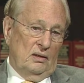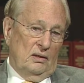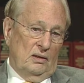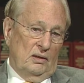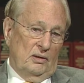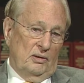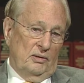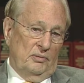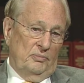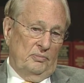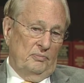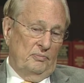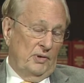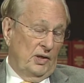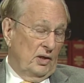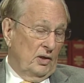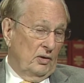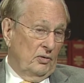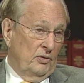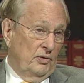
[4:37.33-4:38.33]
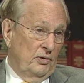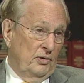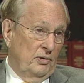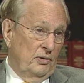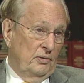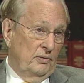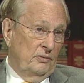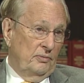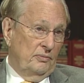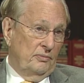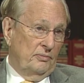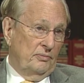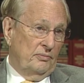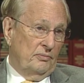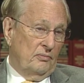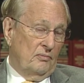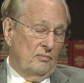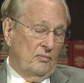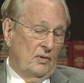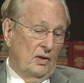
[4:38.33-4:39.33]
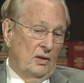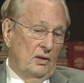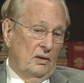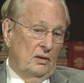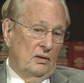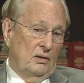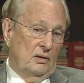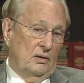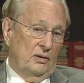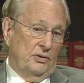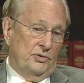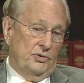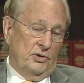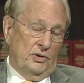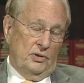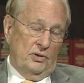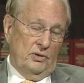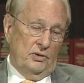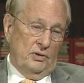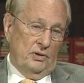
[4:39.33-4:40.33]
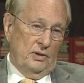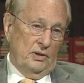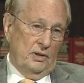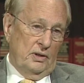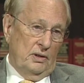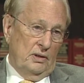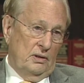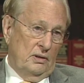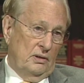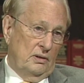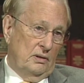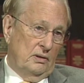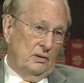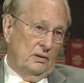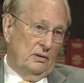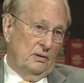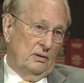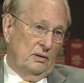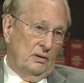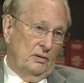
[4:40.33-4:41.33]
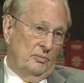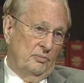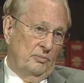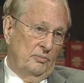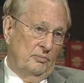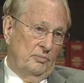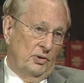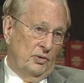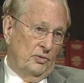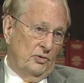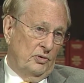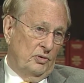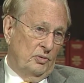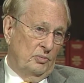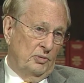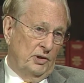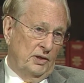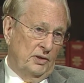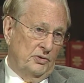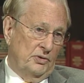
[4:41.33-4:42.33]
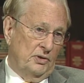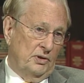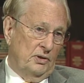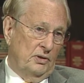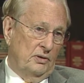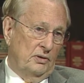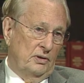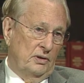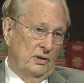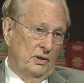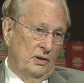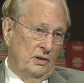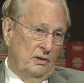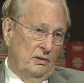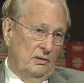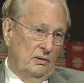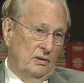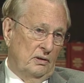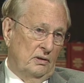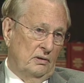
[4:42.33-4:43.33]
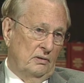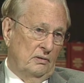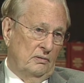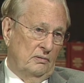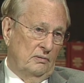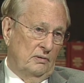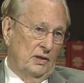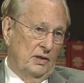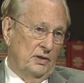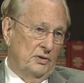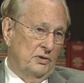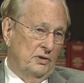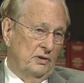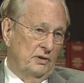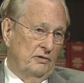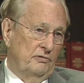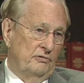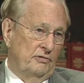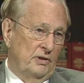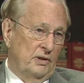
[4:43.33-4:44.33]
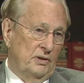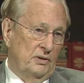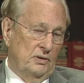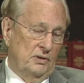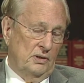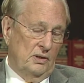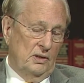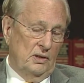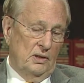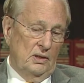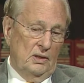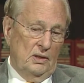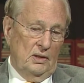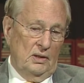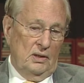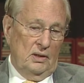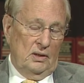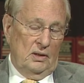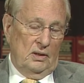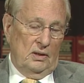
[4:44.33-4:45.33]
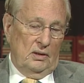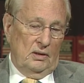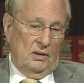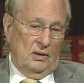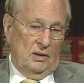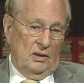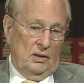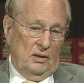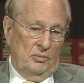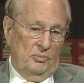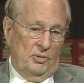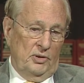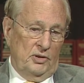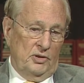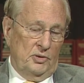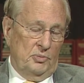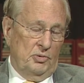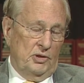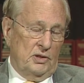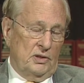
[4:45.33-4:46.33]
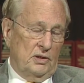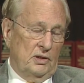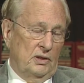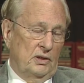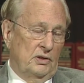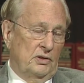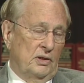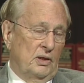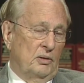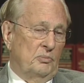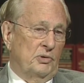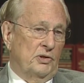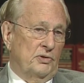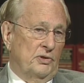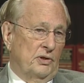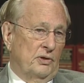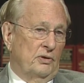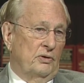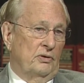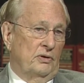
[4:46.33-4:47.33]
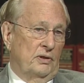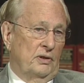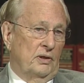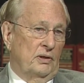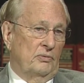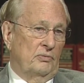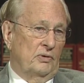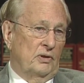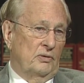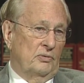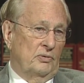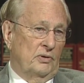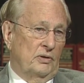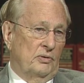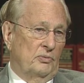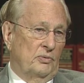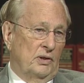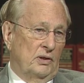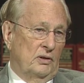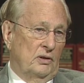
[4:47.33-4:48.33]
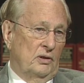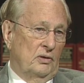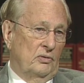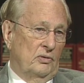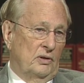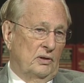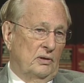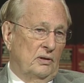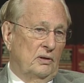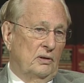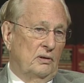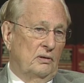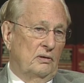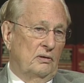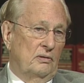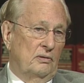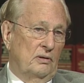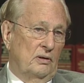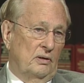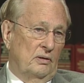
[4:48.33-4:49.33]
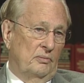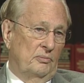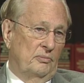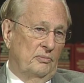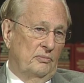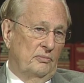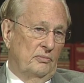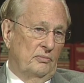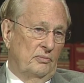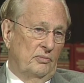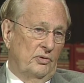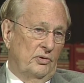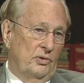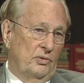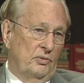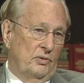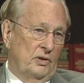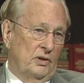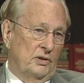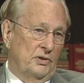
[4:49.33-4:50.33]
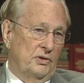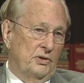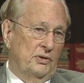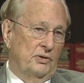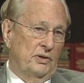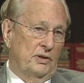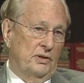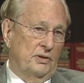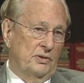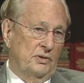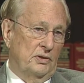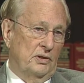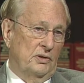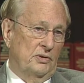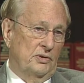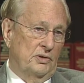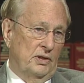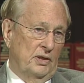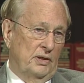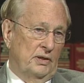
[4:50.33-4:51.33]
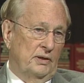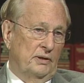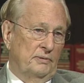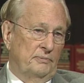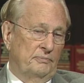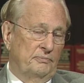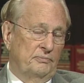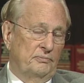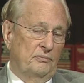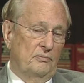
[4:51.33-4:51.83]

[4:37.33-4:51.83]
uh, health, right. Uh, security, uh, both homeland security, uh, national defense, but especially cybersecurity, where we're well noted through our CERIAS Center.